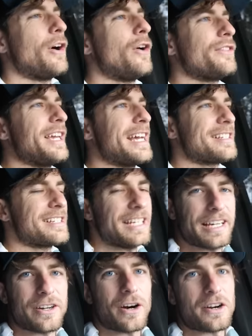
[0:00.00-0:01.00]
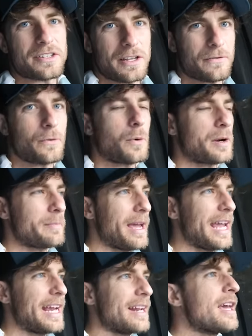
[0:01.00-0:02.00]
all the ST cars that Ford
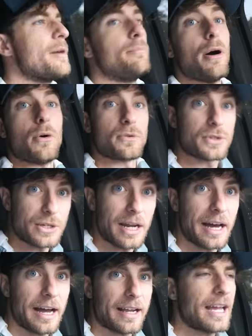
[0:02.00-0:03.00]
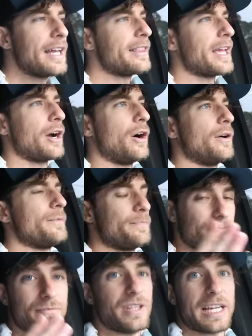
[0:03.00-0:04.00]
made, bone stock, the
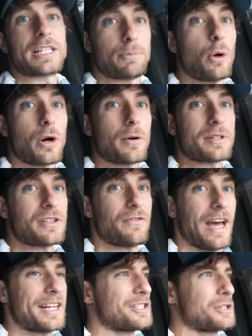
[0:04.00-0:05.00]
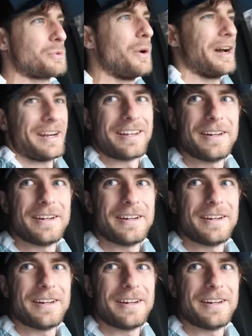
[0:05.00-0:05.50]
Explorer was the fastest one.